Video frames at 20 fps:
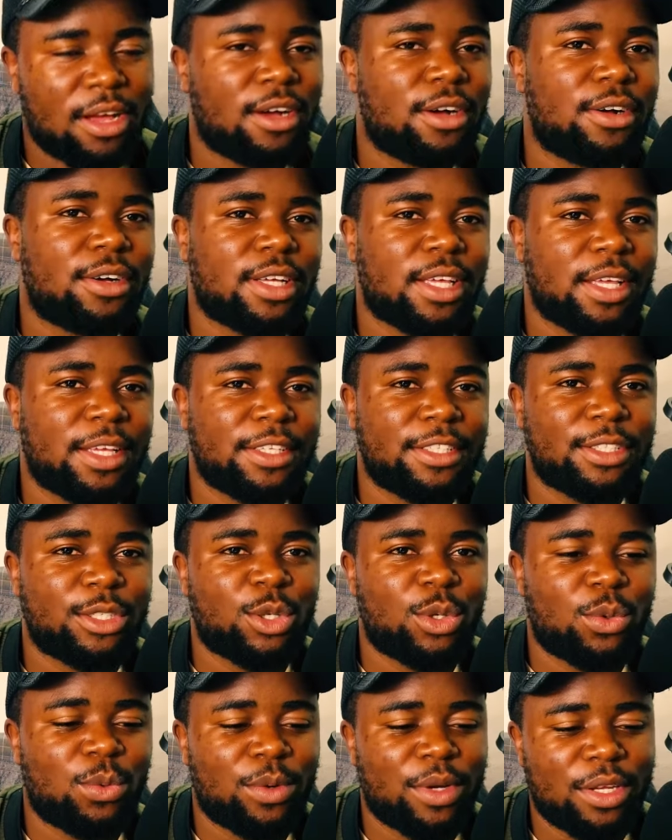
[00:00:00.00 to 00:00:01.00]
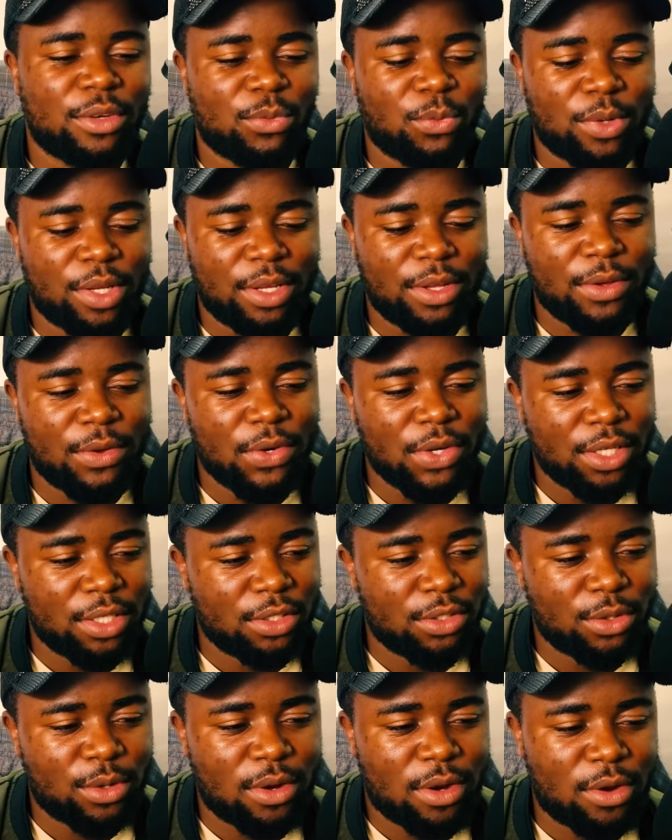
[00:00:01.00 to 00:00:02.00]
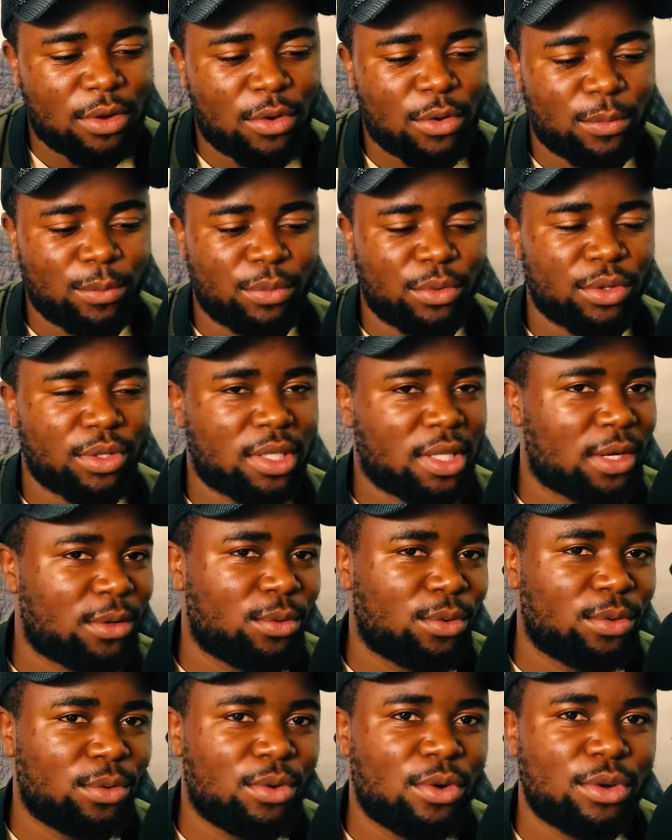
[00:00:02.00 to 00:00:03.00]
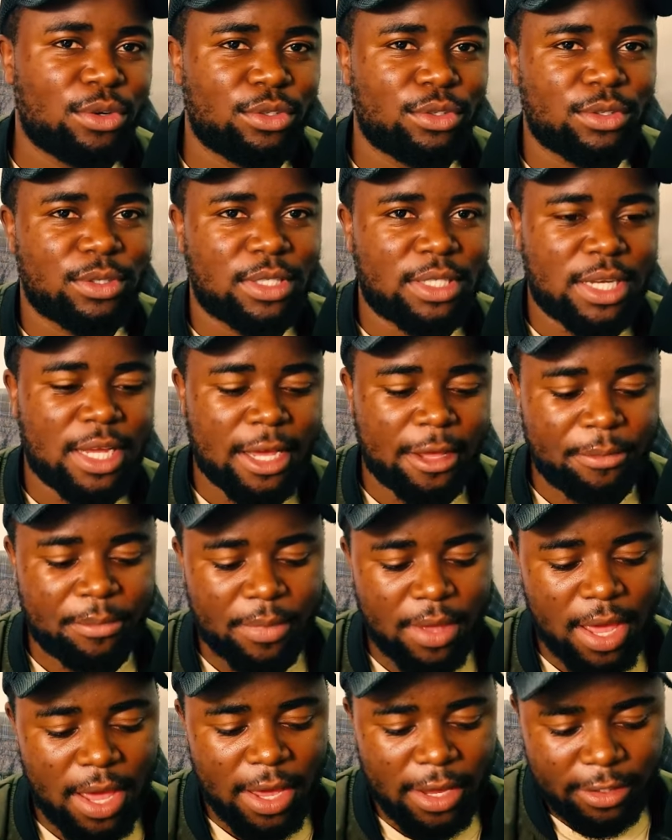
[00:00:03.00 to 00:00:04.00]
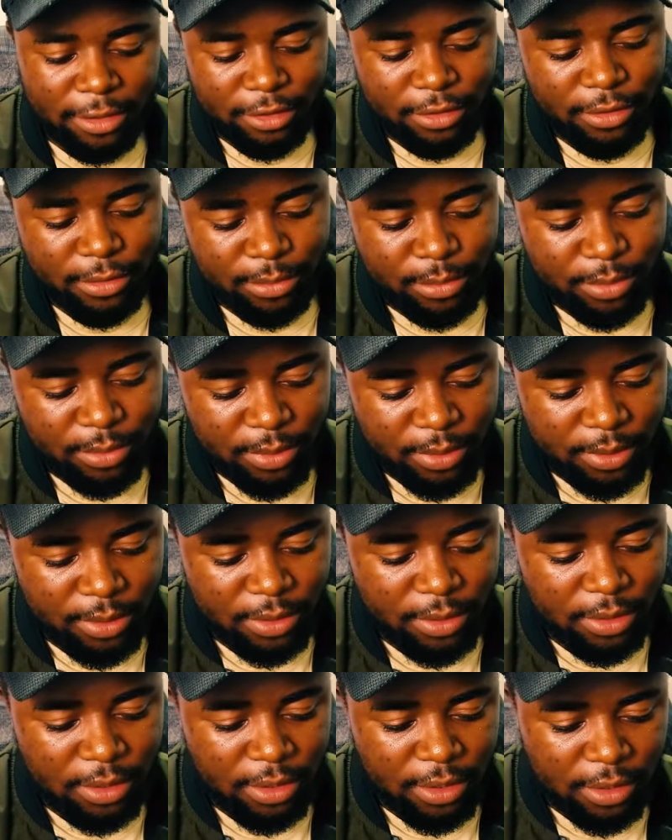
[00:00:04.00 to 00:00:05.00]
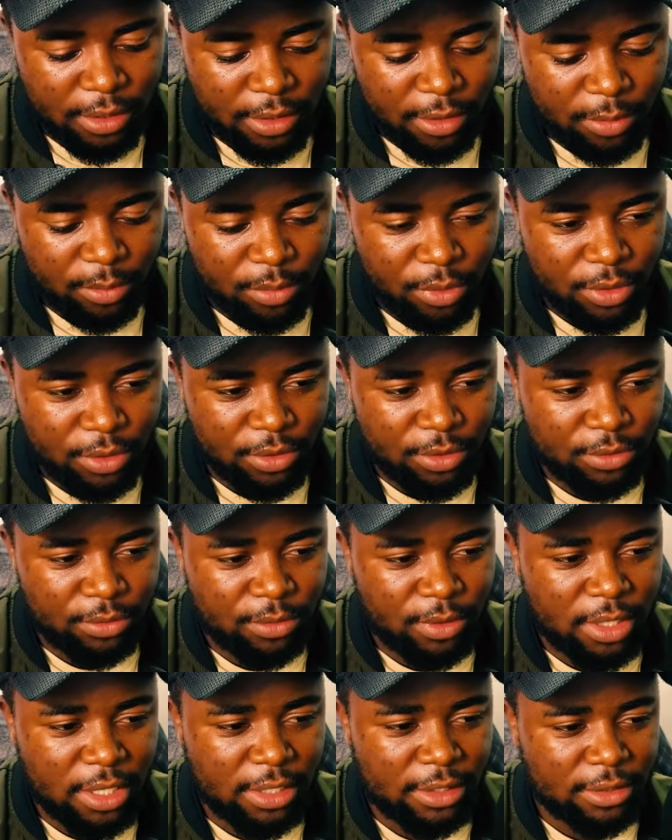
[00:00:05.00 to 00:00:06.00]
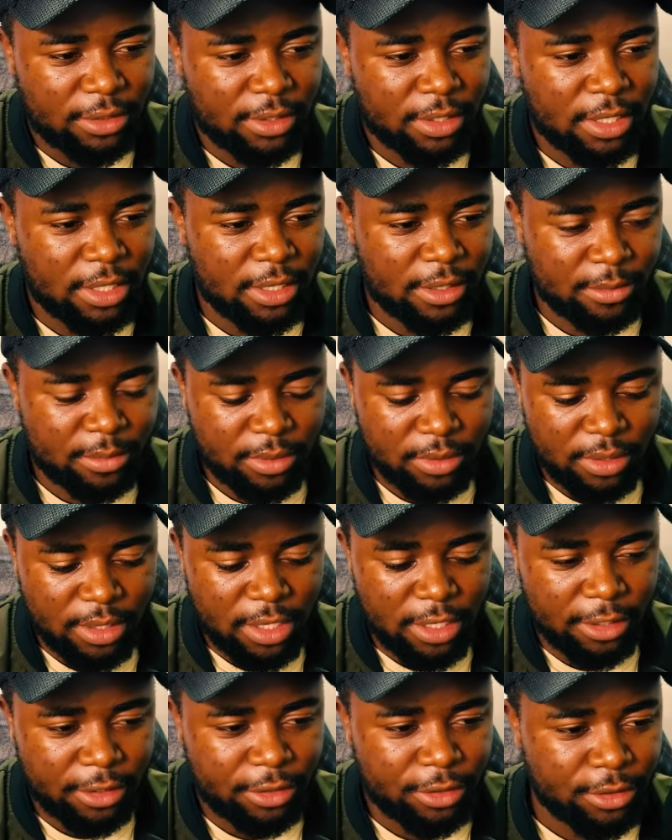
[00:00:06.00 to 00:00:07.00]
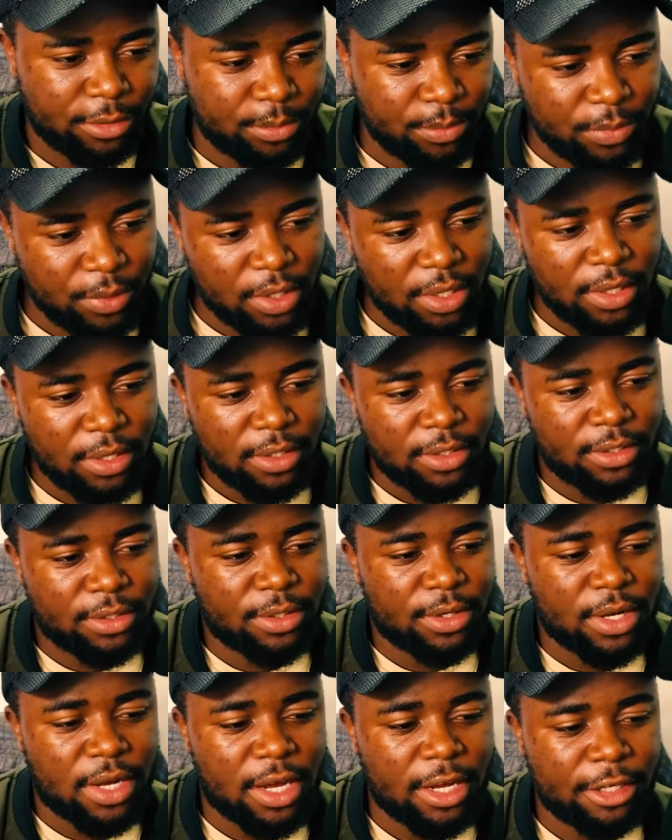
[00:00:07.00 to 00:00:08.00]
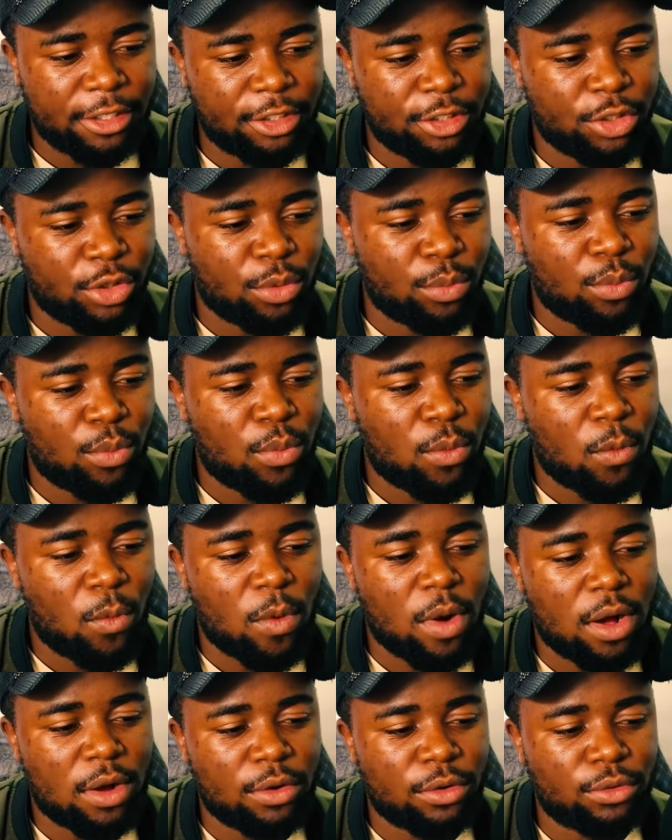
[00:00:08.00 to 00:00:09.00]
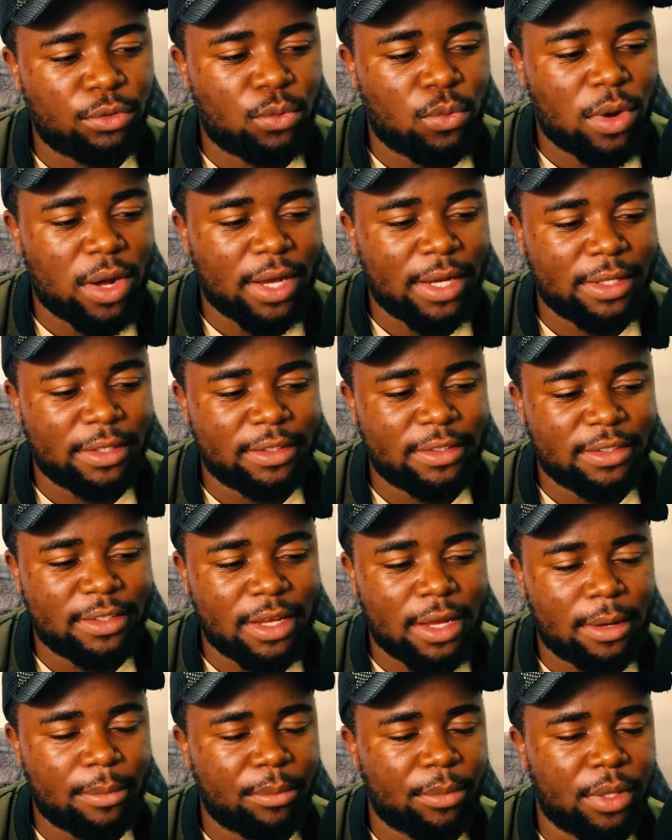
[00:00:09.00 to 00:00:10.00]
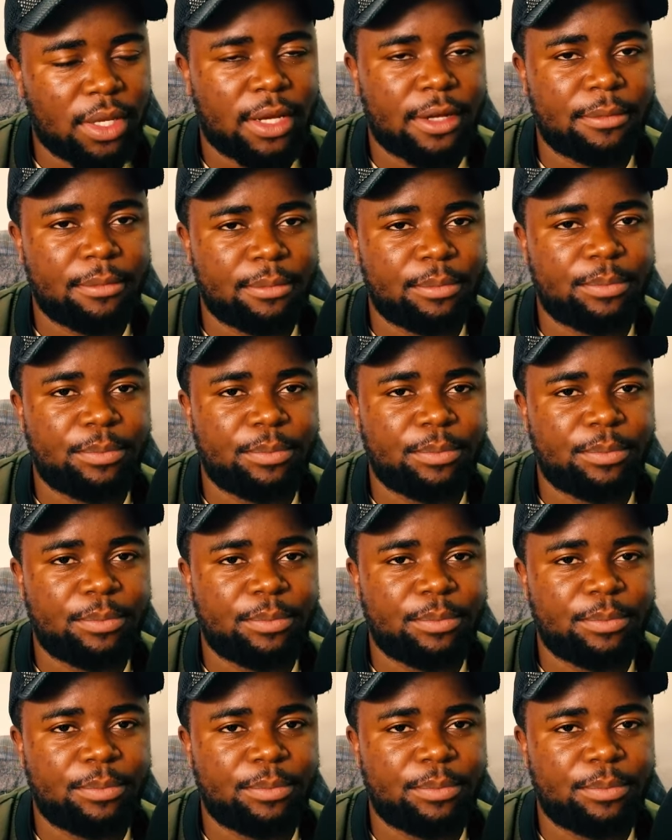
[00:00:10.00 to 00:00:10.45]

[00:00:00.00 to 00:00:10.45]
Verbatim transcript: Okay, so when we go into our computer, we're going to type iShop because we are talking about iShop. So iShop Worldwide Zambia,